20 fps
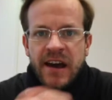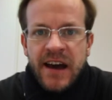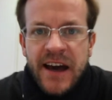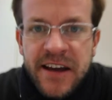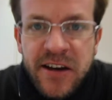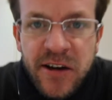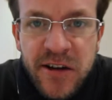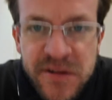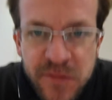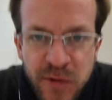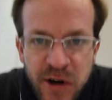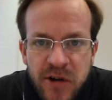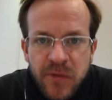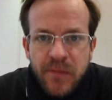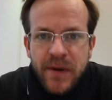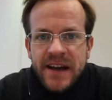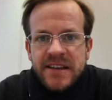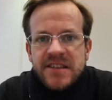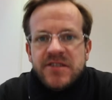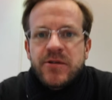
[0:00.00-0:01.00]
Hey guys, and
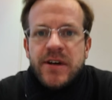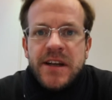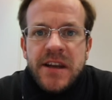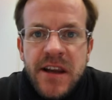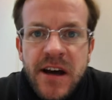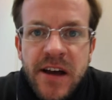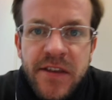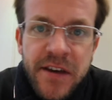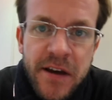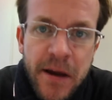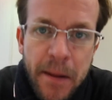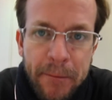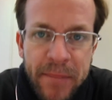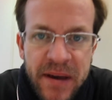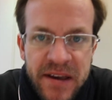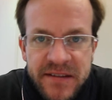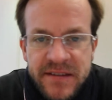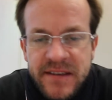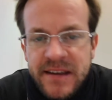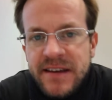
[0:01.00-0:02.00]
welcome back to another
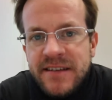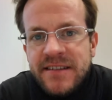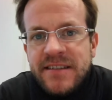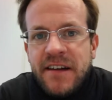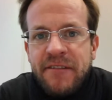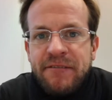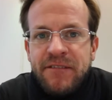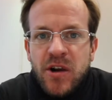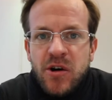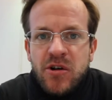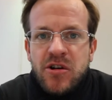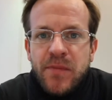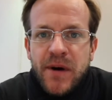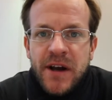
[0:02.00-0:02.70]
business vlog.